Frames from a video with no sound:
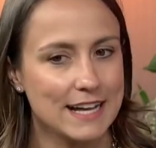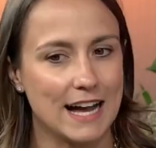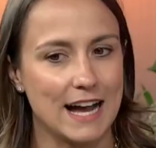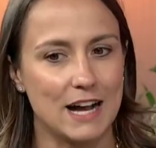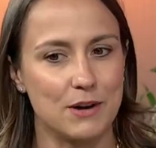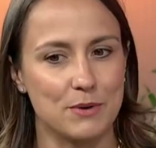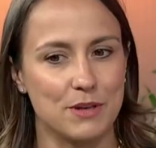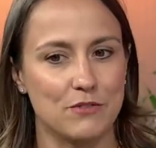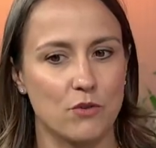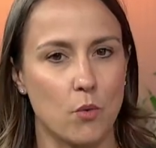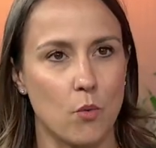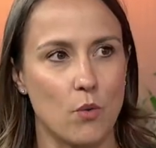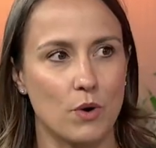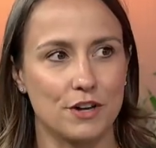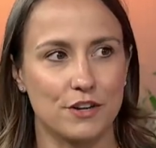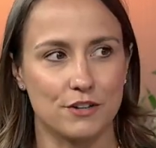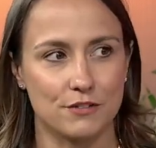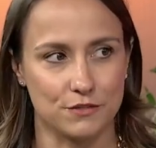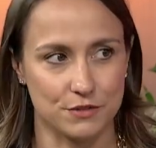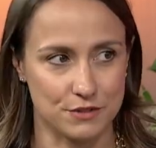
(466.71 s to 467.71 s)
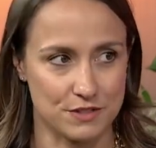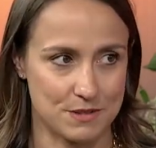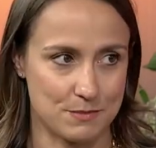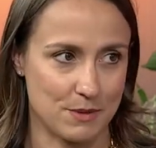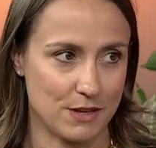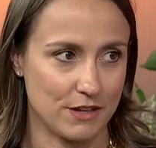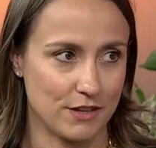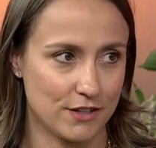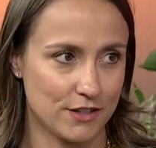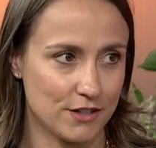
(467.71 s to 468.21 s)
Uh, we have a wonderful
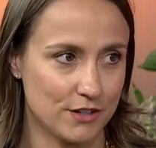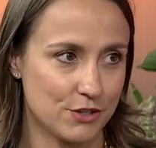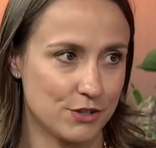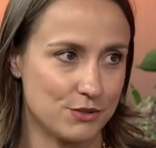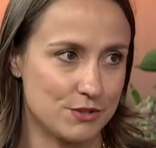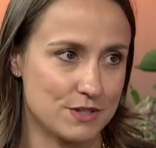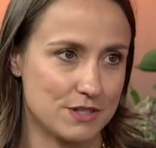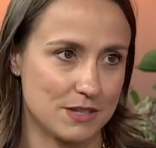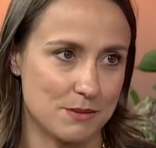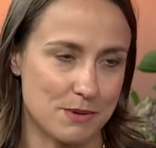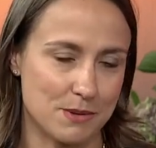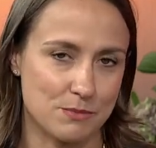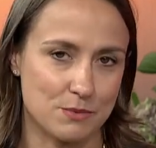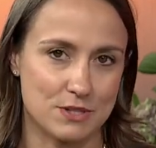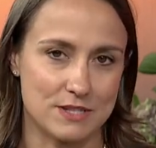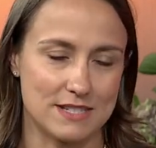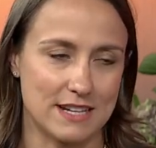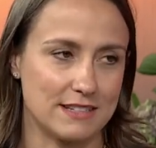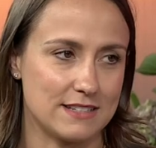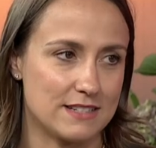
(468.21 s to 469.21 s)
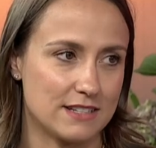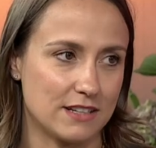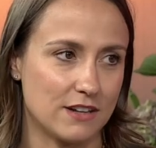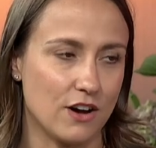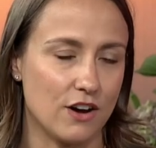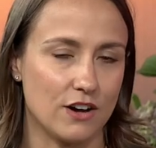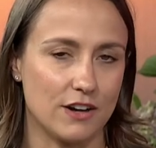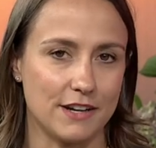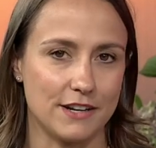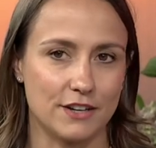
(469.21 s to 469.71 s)
speaker who's going to be presenting
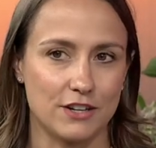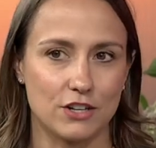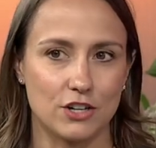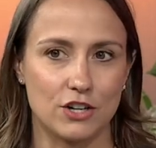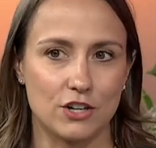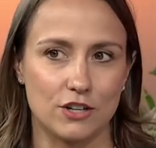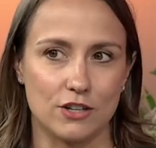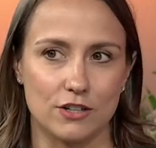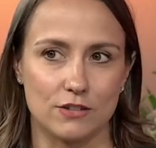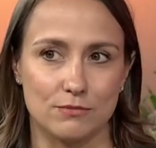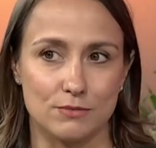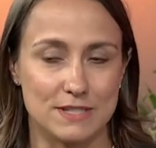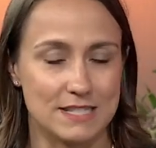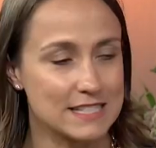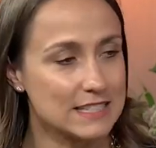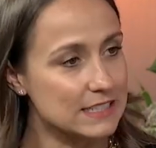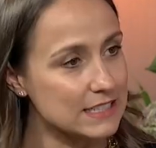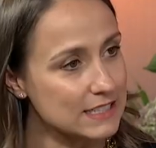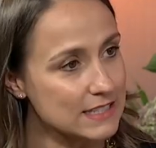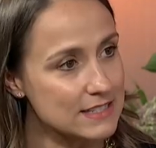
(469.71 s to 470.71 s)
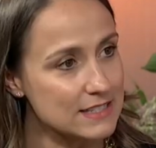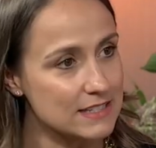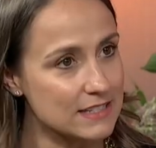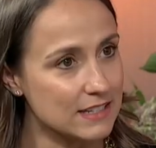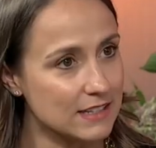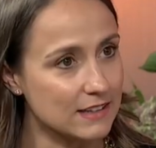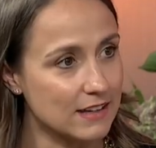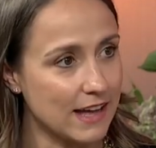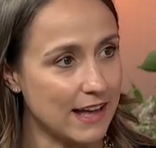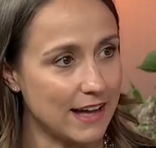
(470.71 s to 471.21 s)
on her
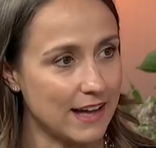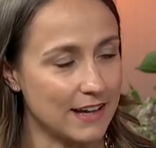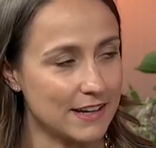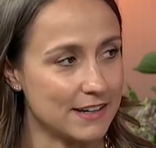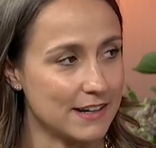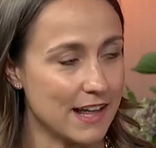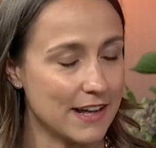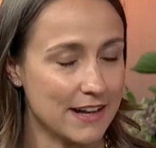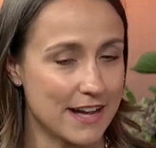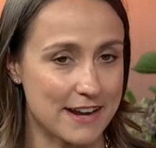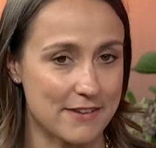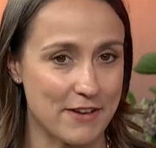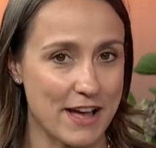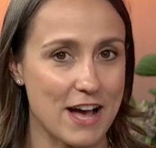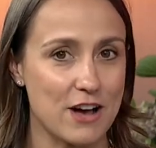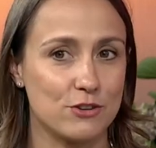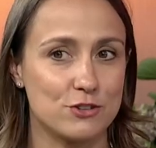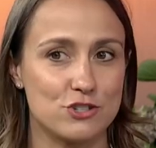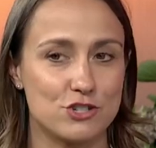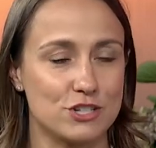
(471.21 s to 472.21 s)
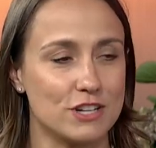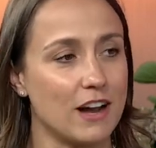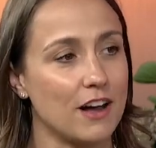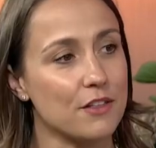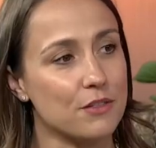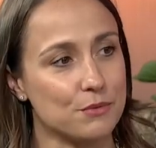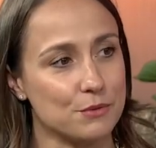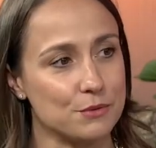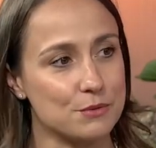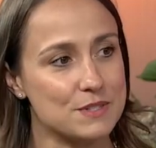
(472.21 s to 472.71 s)
resiliency and kind of how she
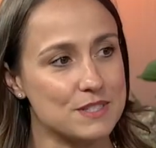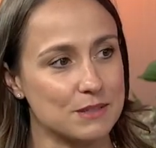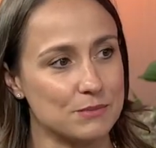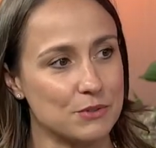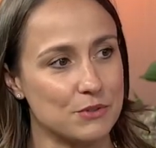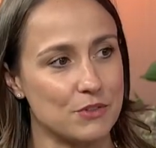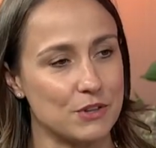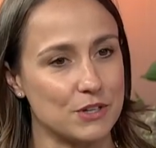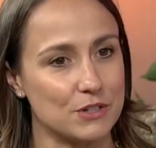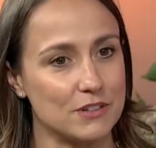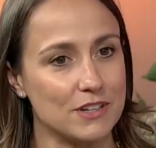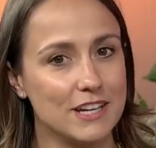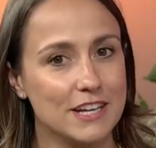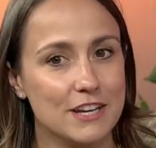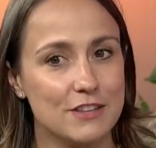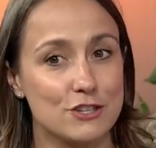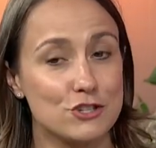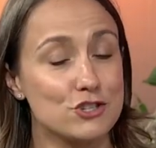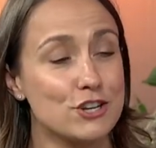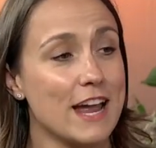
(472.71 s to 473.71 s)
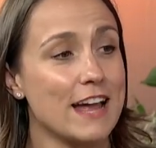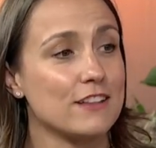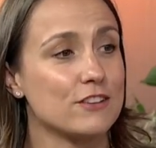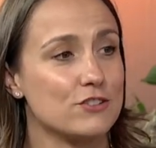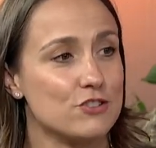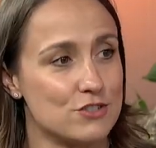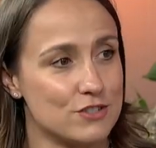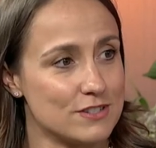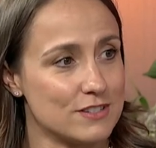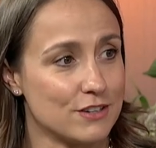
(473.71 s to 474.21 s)
got through some of the, the
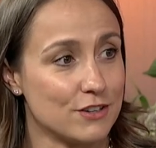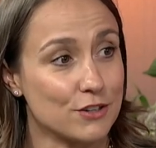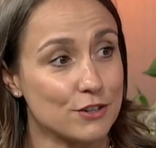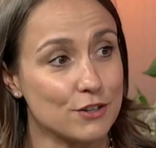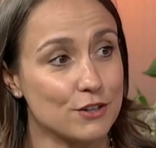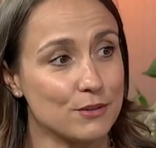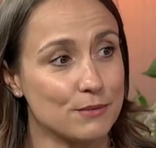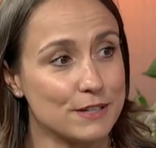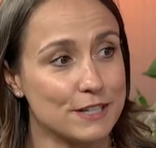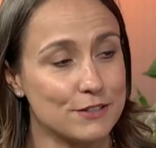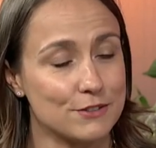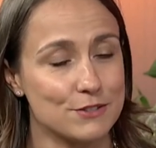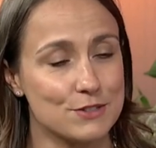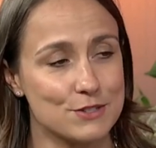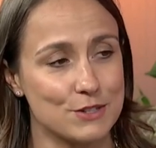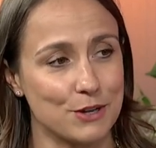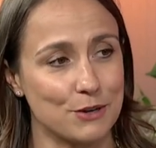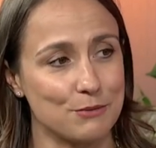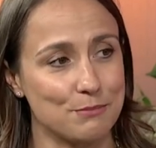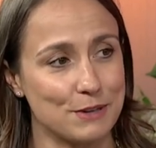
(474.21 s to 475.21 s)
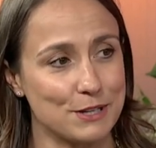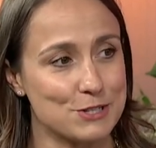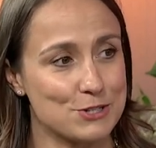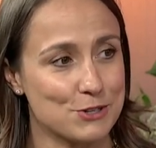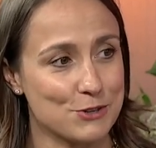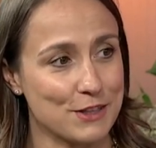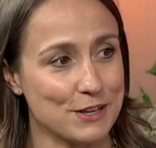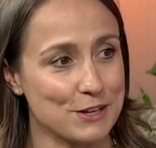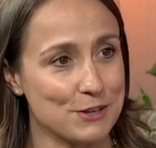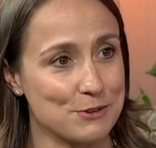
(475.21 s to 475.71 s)
challenges in her career. So make
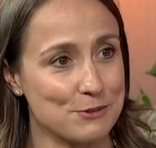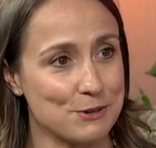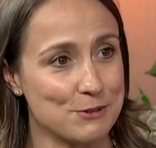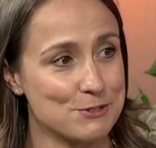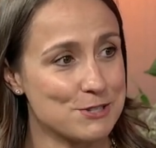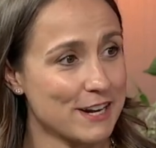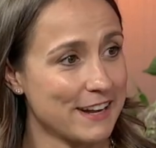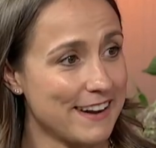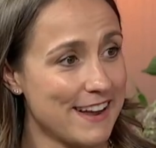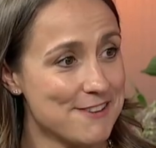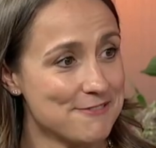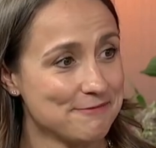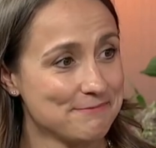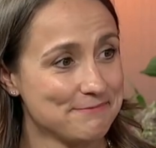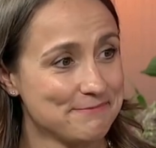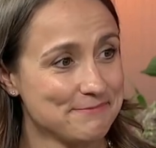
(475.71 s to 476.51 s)
sure that you go check it out.